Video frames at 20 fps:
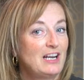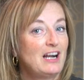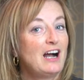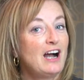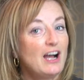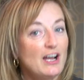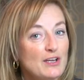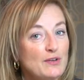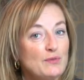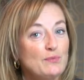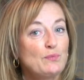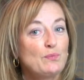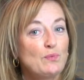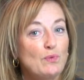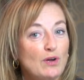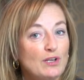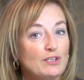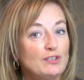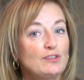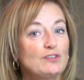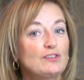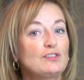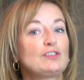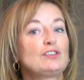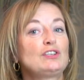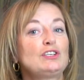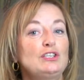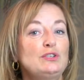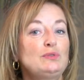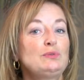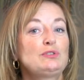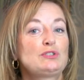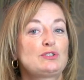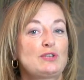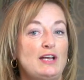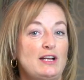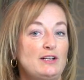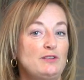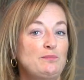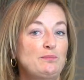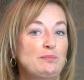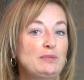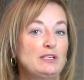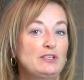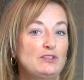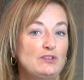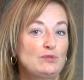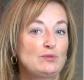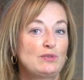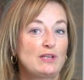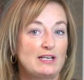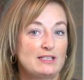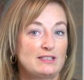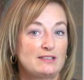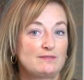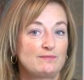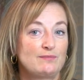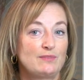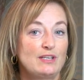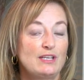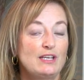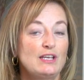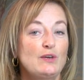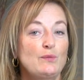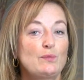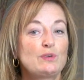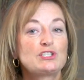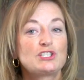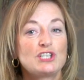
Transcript: I want you to help me do that. We